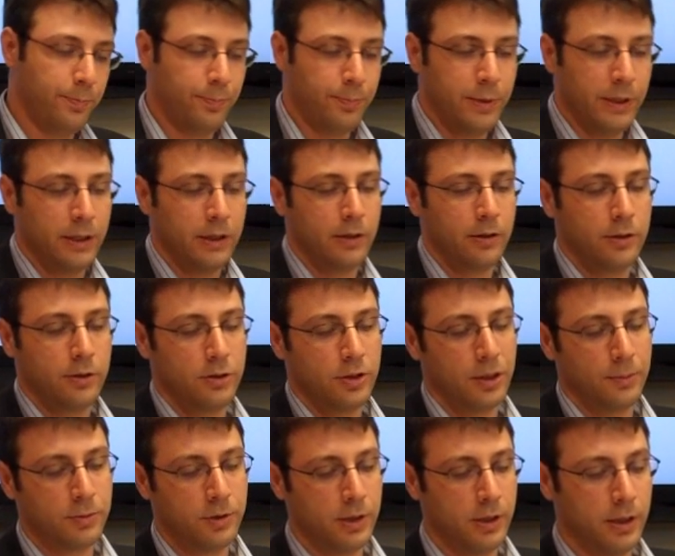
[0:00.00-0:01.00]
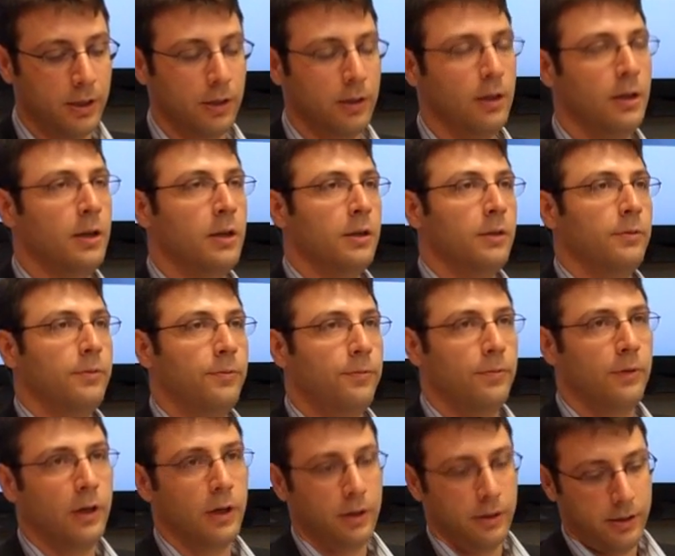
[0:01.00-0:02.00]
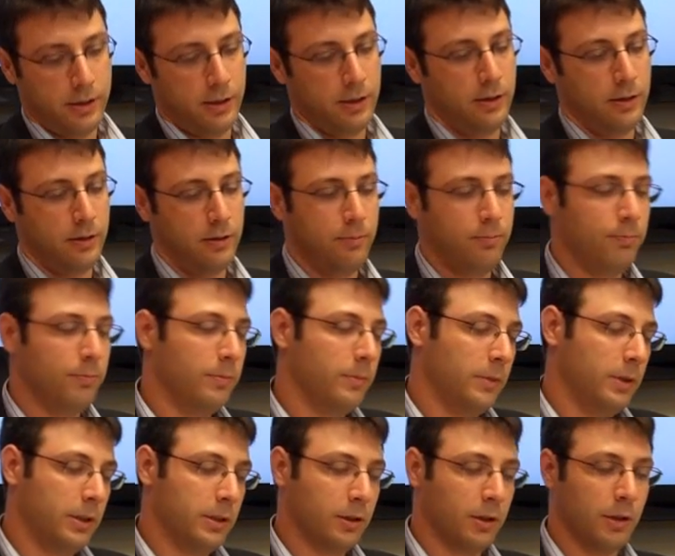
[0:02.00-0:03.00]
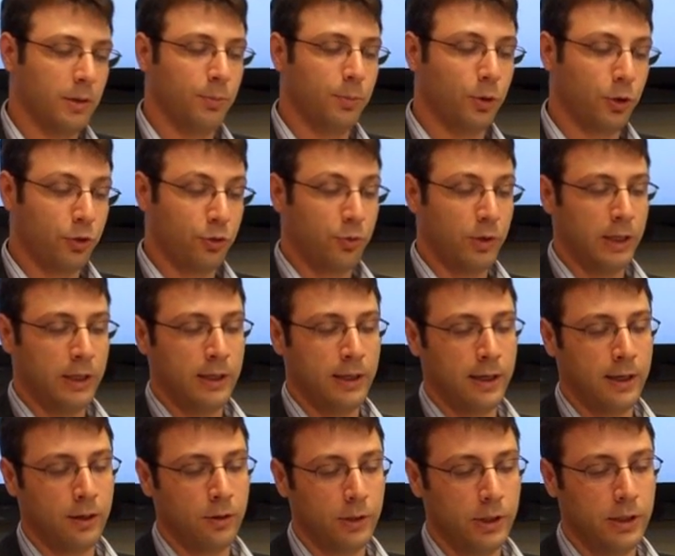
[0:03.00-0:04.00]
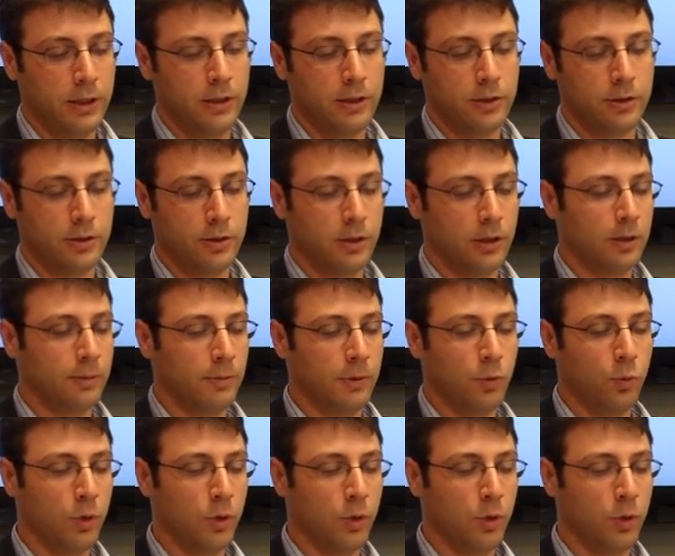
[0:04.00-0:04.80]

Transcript: big subsidy that is on the books right now is a